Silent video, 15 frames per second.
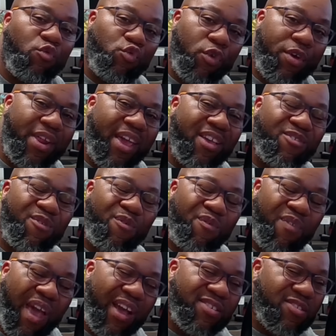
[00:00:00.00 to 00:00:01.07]
run as
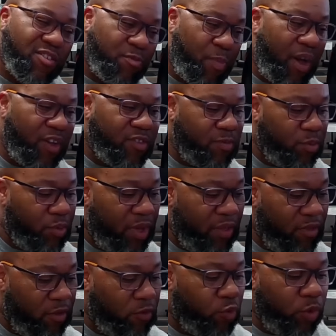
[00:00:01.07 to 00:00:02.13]
fast as possible. And
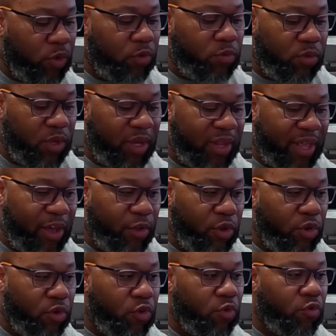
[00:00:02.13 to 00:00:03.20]
this wheel will allow you
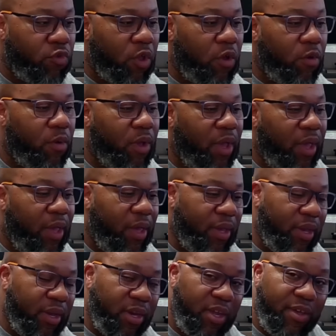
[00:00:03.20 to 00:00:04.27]
to do so.
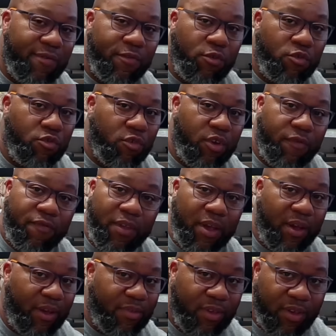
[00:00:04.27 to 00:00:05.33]
Again, if you drift,
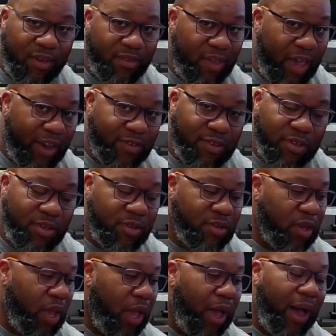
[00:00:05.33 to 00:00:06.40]
I think it's
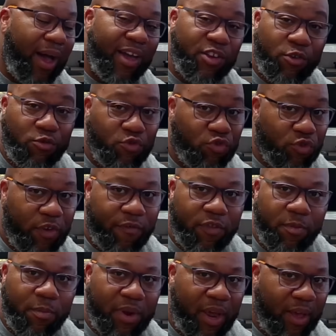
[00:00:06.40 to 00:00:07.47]
excellent. I don't
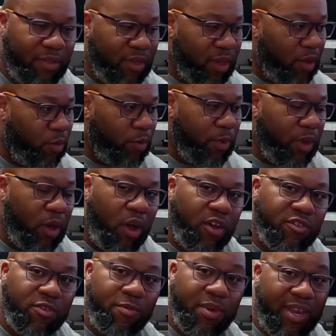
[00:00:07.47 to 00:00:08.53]
drift, but I think it would be
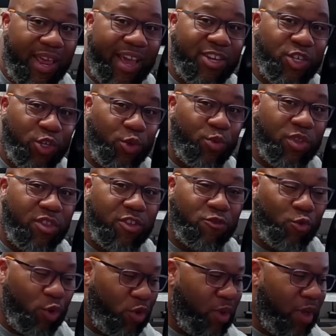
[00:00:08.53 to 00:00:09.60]
awesome. And actually with this
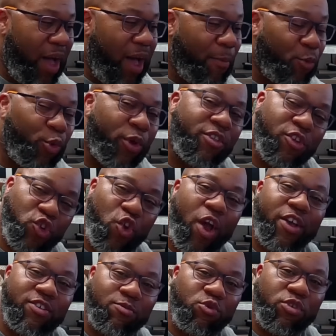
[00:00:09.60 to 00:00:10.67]
wheel, I'm going to try
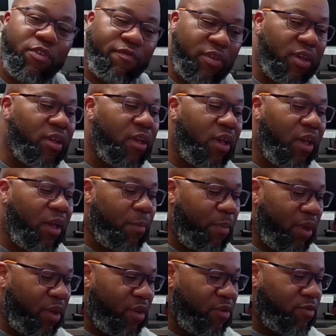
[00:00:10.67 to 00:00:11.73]
some drifting,
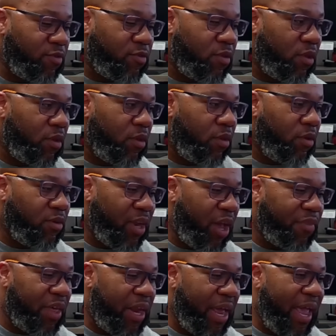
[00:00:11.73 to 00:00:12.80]
because now
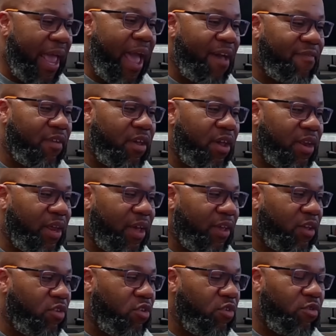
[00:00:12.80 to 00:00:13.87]
that I have it and I
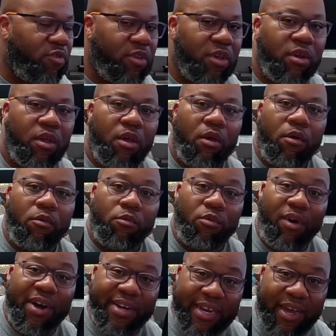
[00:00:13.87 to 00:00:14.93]
can use it,
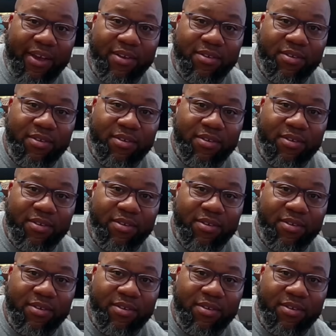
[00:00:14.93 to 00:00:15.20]
why not?